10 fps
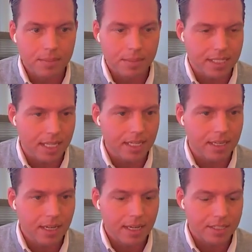Because I
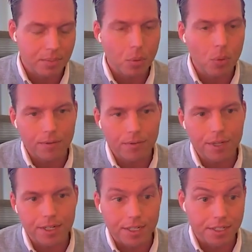think it's important for
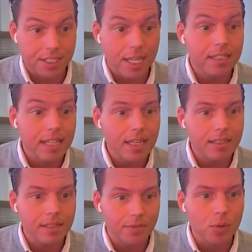you to understand
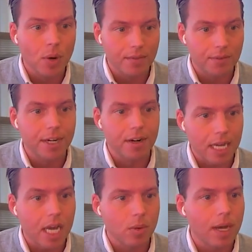that if you want to figure out
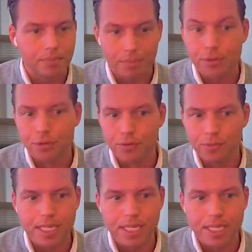how do I improve.